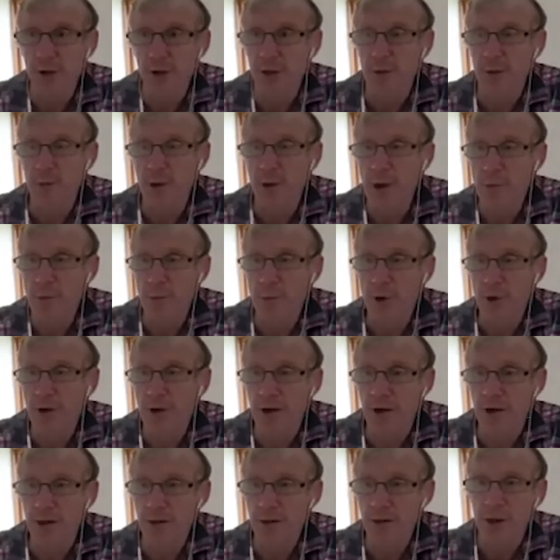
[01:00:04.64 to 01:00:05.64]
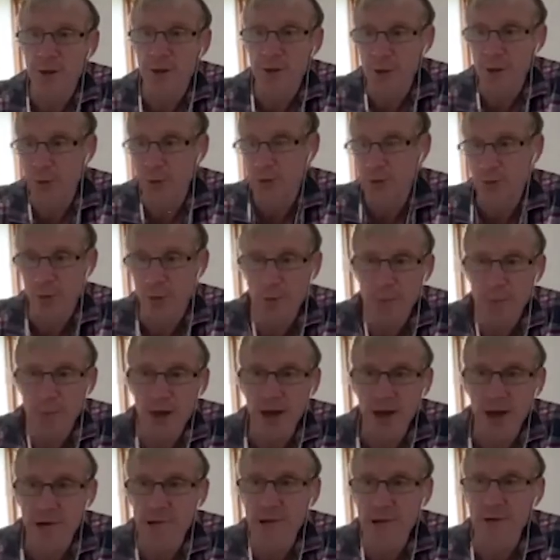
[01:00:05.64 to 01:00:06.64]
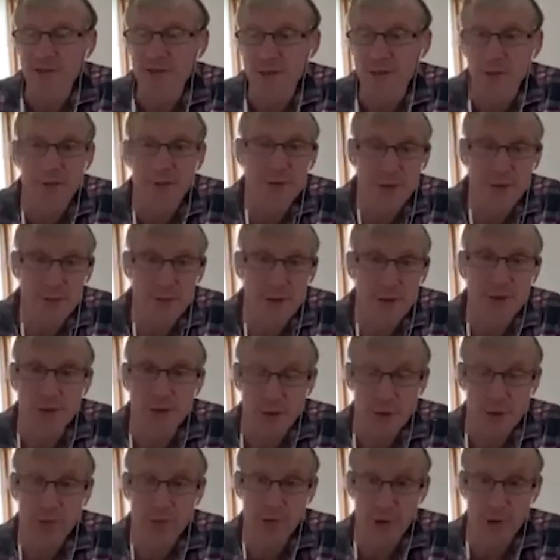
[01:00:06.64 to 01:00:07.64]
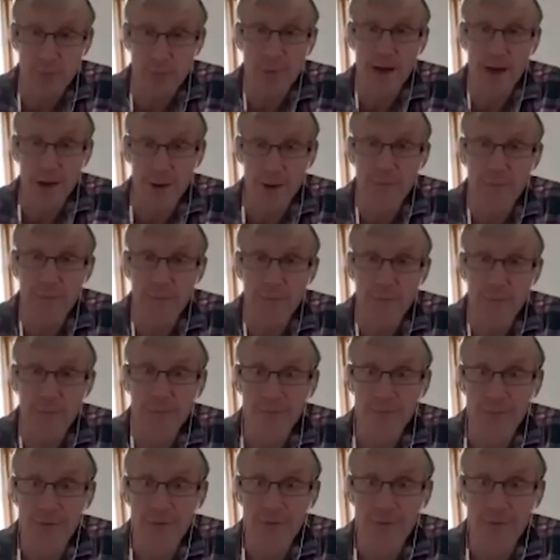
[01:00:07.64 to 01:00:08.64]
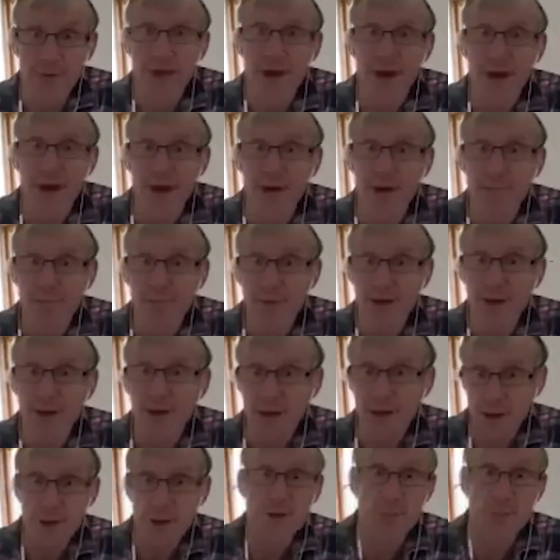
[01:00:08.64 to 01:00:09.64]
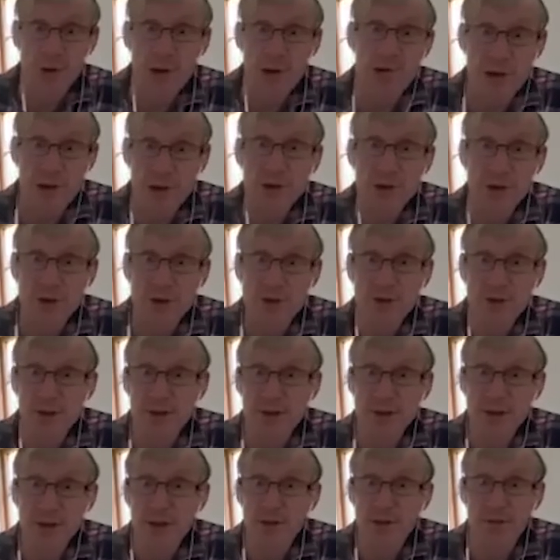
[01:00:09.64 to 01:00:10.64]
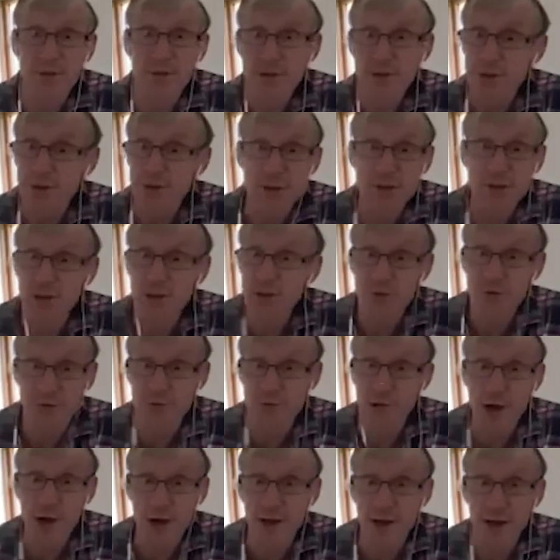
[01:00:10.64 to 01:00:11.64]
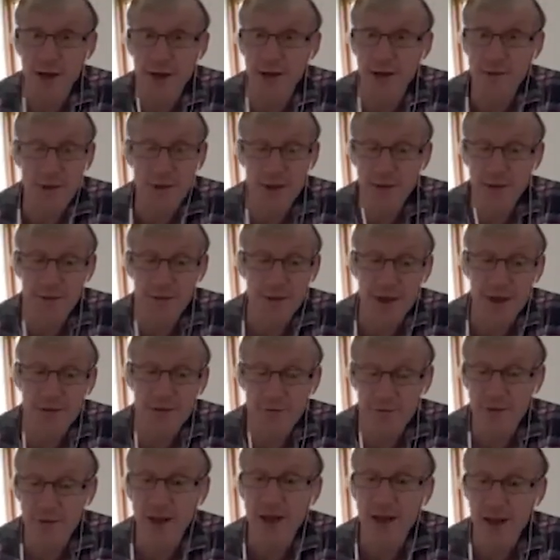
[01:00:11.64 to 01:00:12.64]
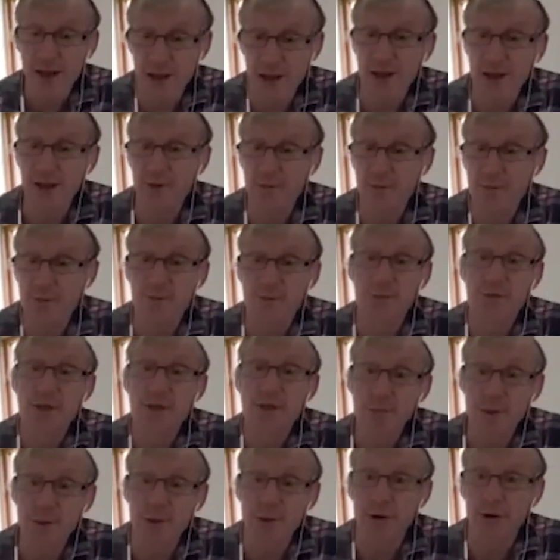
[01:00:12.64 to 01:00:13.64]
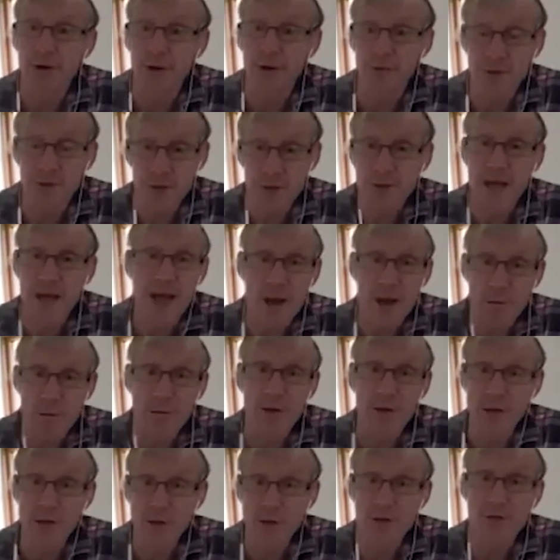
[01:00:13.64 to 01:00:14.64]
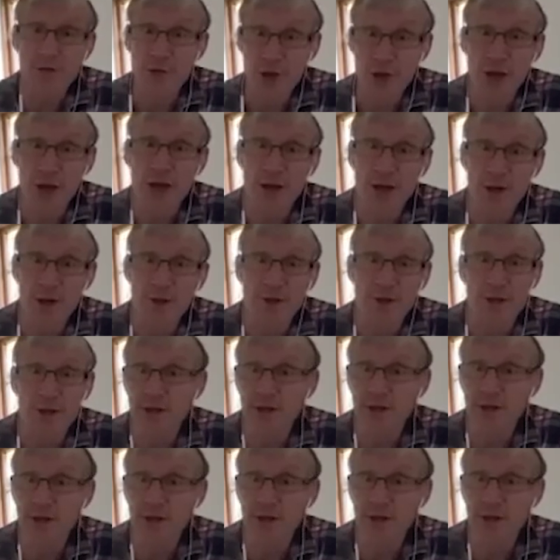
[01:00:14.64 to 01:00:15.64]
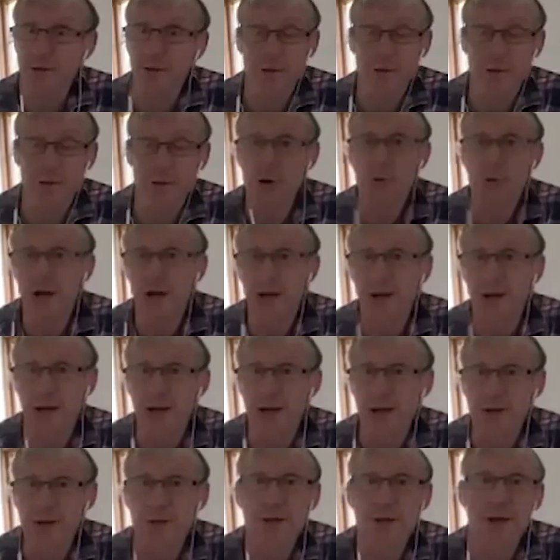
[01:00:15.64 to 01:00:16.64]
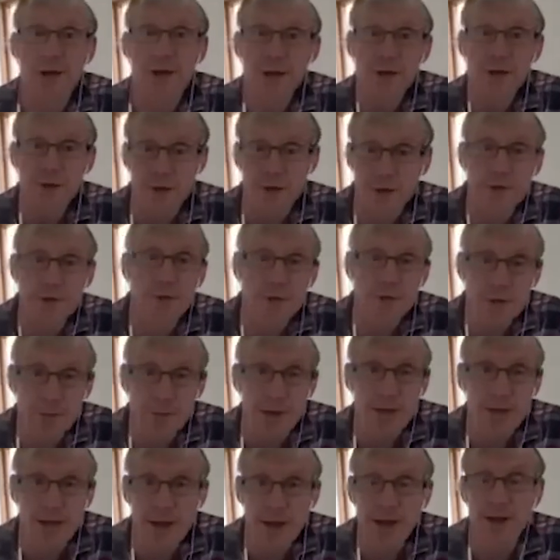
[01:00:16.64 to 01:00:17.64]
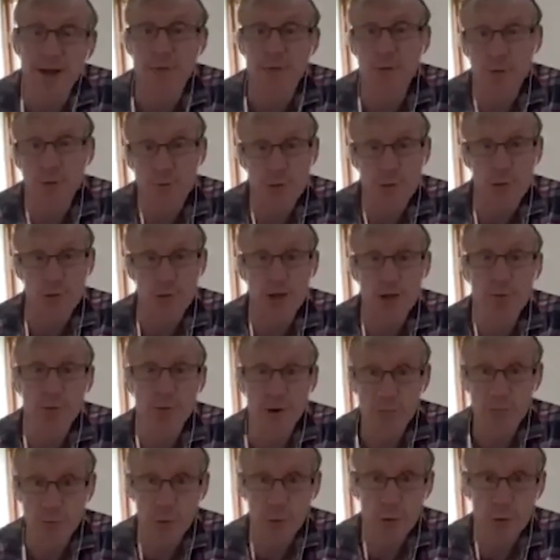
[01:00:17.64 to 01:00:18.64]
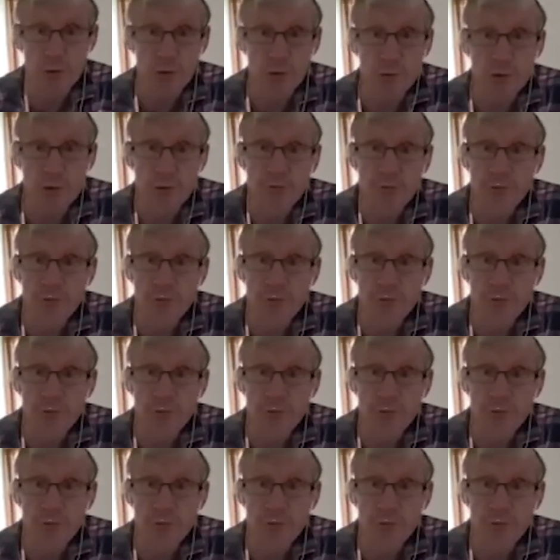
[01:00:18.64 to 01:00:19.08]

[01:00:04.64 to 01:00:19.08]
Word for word: the moment. I talked to my parents and also my children about their experience of this, and it's just frightening. I think they're fairly typical of just how things have changed in a few decades. So I talked to my dad, who was brought up in rural